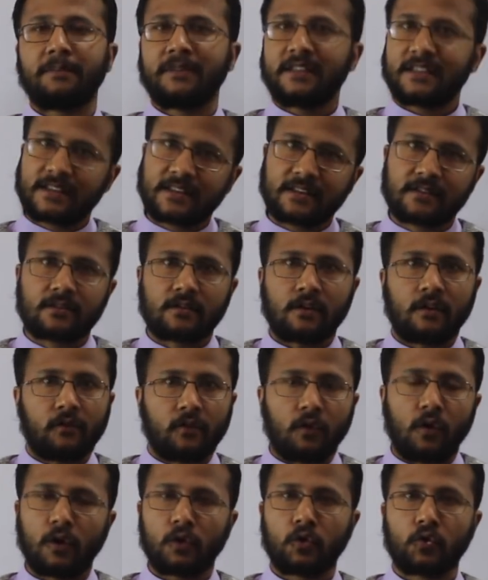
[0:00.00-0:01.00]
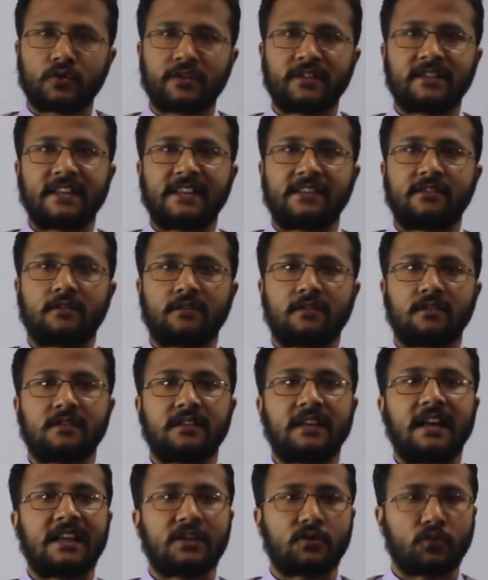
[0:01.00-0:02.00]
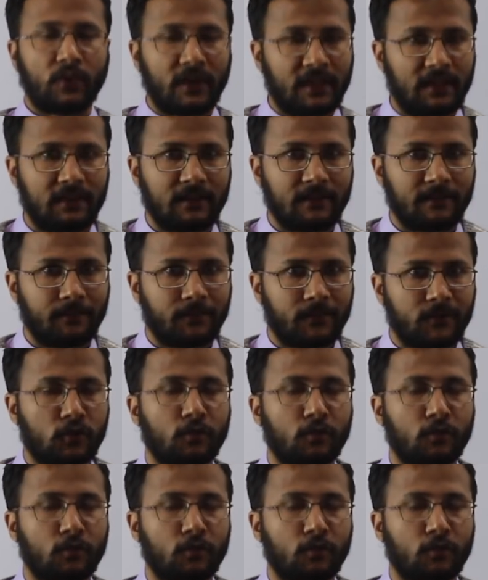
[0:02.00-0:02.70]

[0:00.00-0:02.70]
basics of all those data structures as well.